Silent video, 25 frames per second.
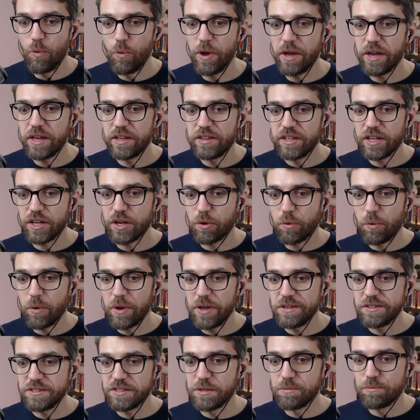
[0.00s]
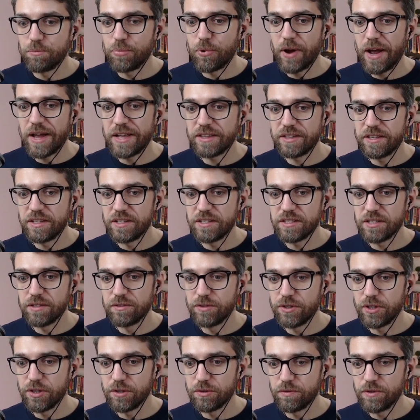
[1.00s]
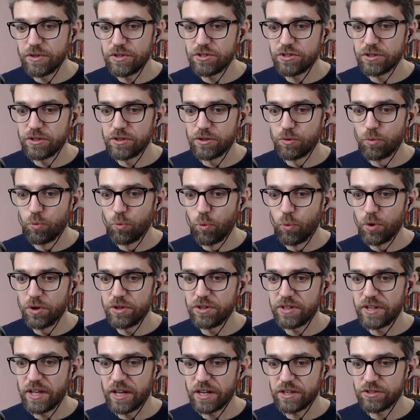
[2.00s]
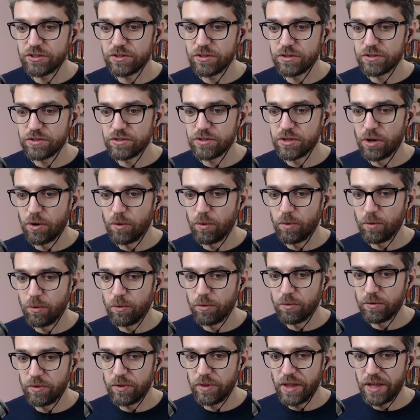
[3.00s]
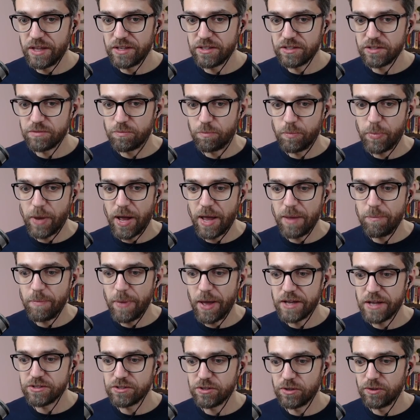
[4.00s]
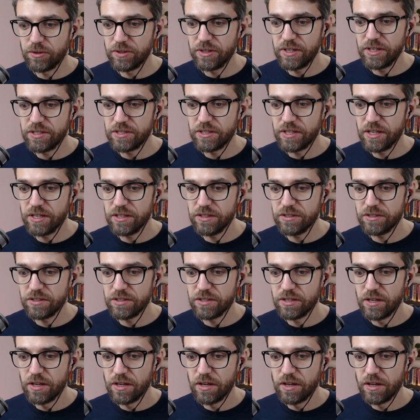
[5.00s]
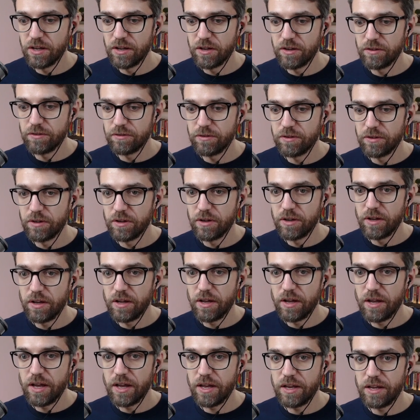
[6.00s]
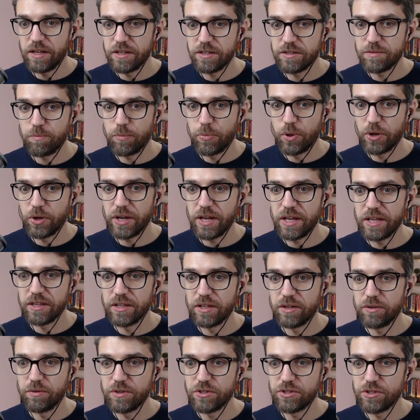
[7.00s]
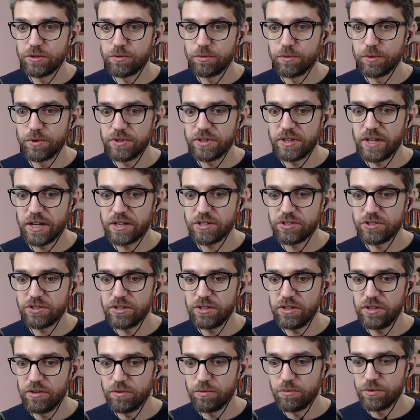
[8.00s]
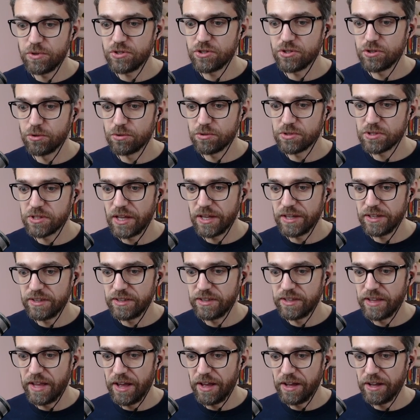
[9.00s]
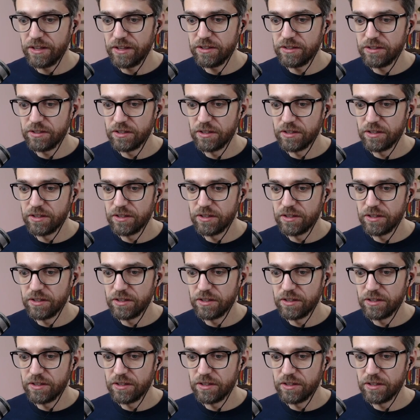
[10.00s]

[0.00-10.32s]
we can decrease the brightness of the original wood texture. So let's bypass all of these things and let's plug in the original wood texture, which looks like that.